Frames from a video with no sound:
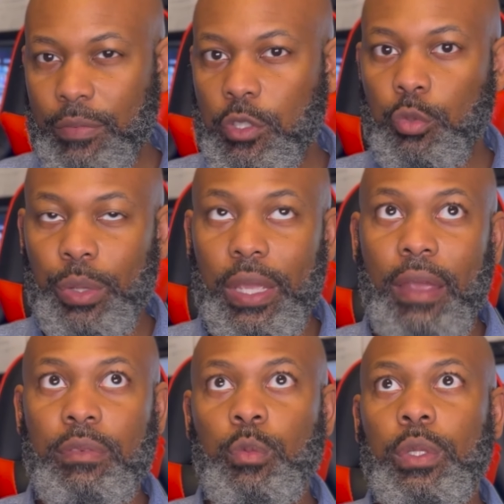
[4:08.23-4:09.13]
is too big.
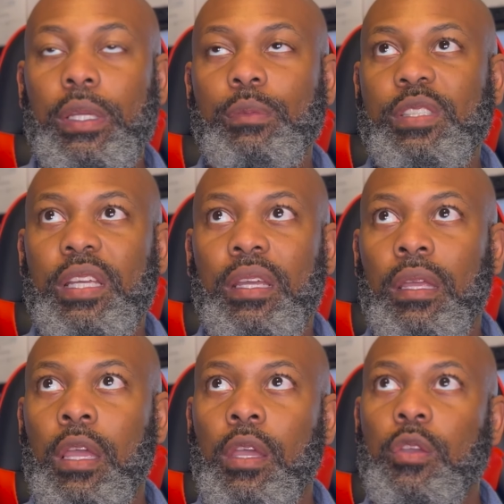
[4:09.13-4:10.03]
Everyone kept saying
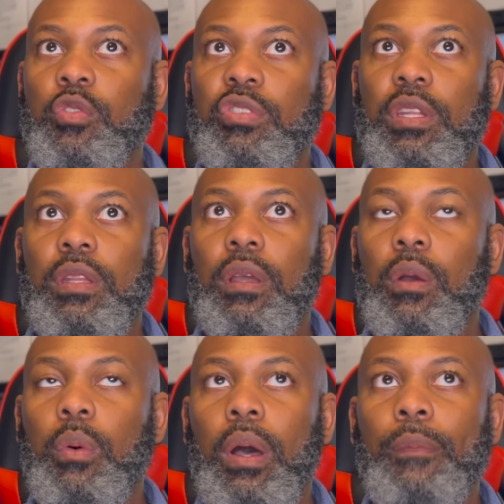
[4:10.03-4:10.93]
you should either
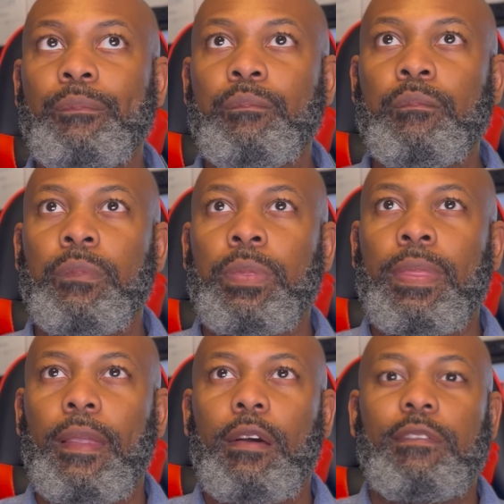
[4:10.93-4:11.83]
go up
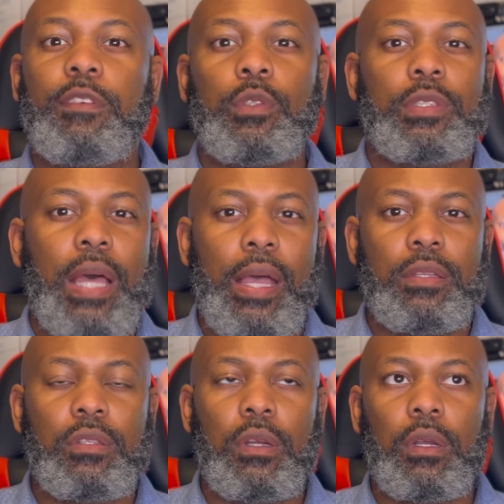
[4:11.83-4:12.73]
a full
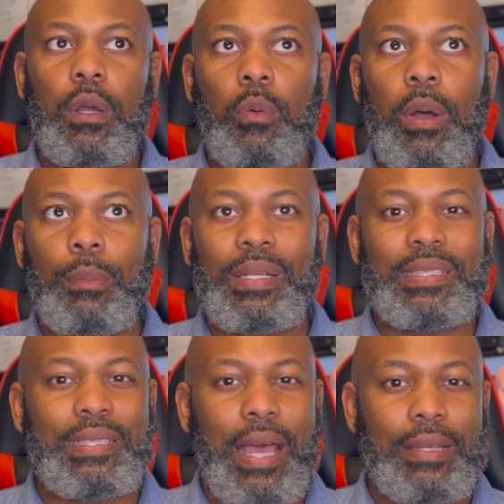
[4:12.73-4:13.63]
size or go up a
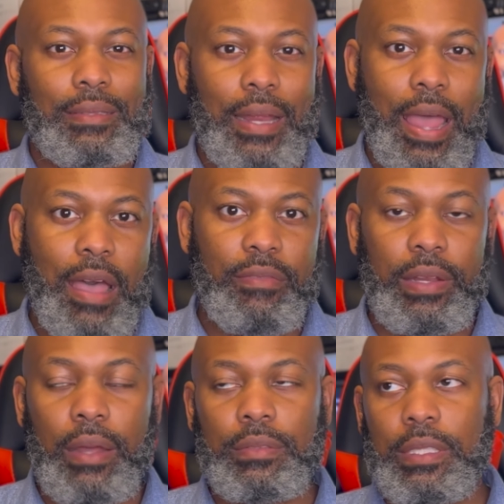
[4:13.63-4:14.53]
size and a half. And
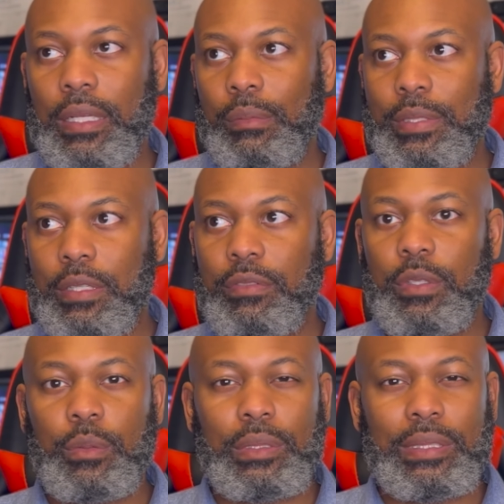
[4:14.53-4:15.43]
I was thinking to myself, you
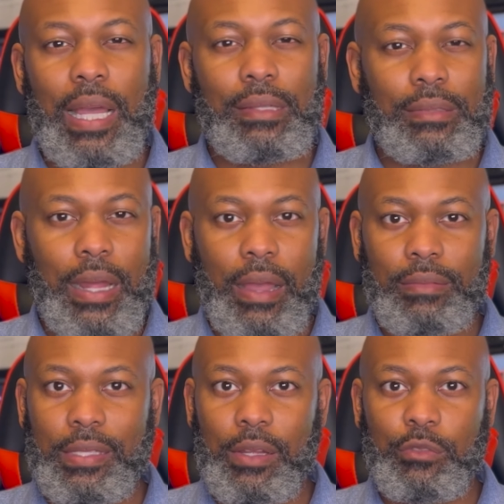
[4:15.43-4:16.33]
know what, a size and a half
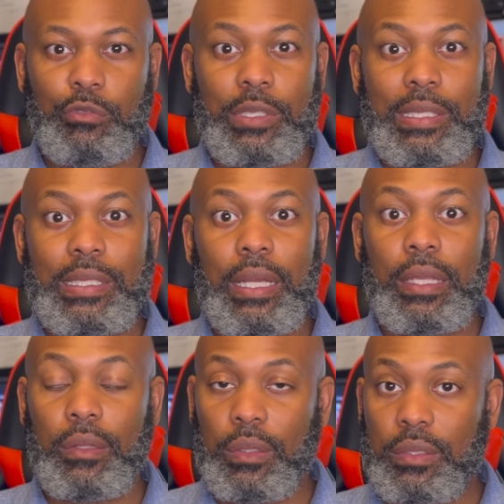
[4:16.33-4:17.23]
sounds
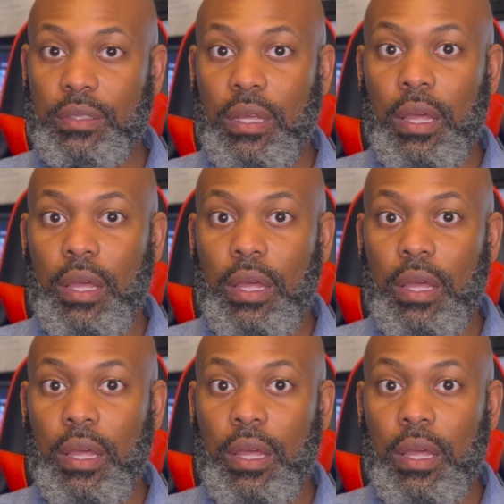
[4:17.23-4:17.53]
ridiculous